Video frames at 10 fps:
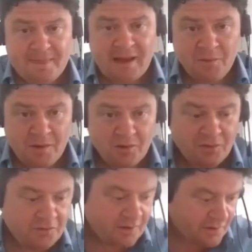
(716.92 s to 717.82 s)
Now, we
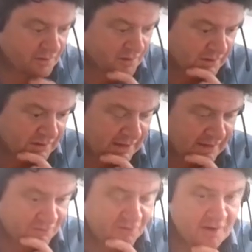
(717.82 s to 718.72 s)
also
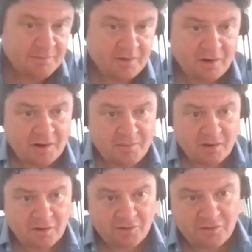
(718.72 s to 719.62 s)
at the same time
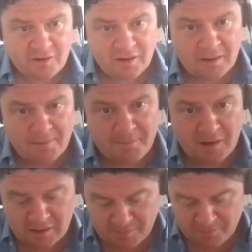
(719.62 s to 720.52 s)
asked a
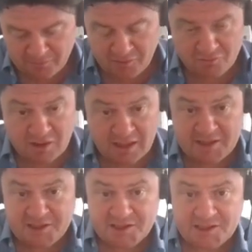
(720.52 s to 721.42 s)
couple of our
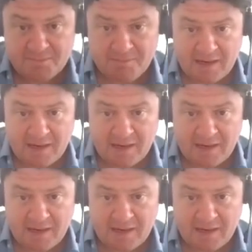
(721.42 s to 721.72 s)
relationship